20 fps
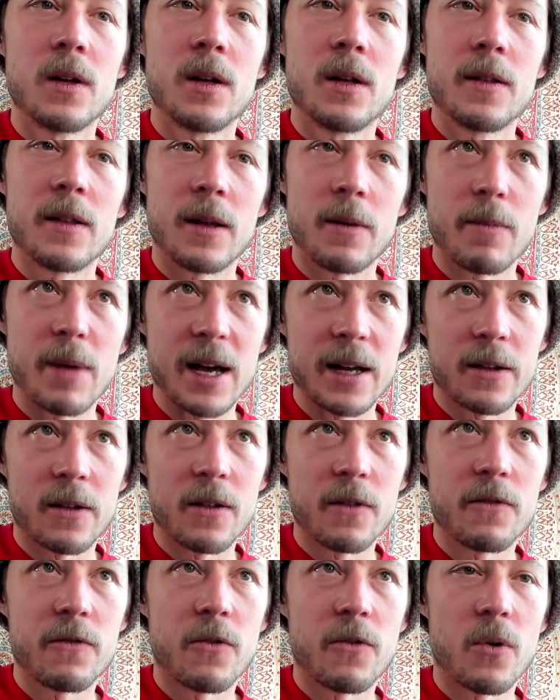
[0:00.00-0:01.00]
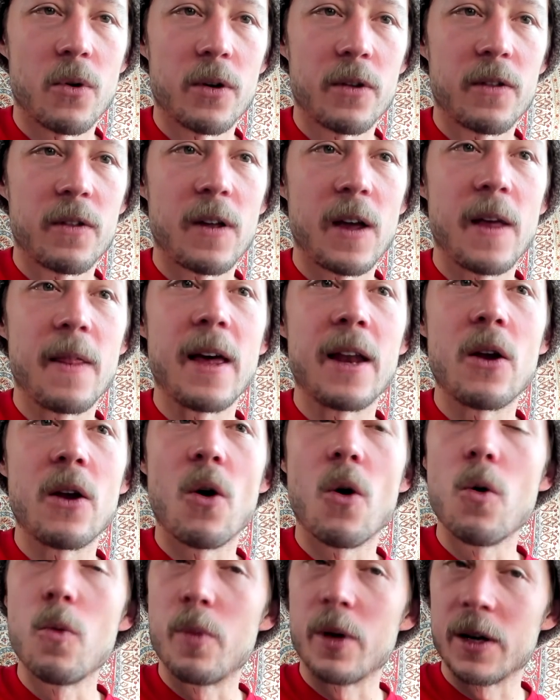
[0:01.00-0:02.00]
Then back to the 4th, and then
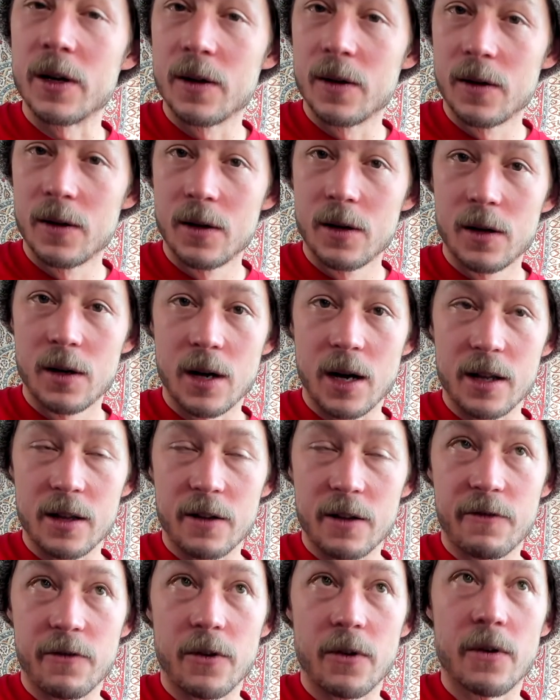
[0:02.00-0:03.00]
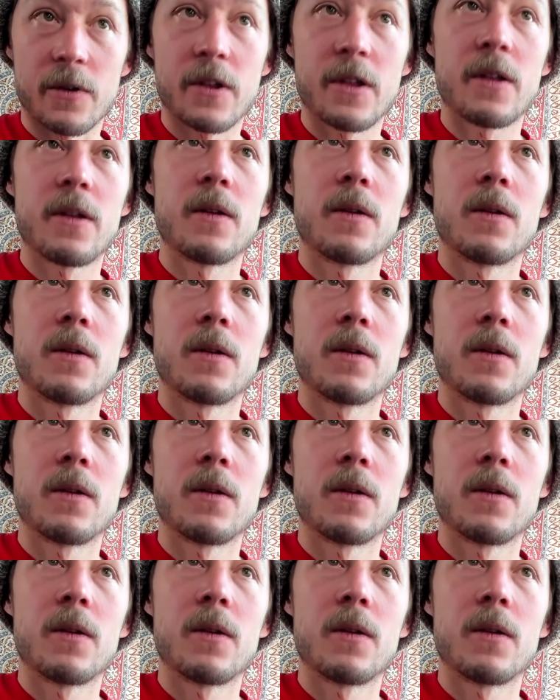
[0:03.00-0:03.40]
open on the 1st.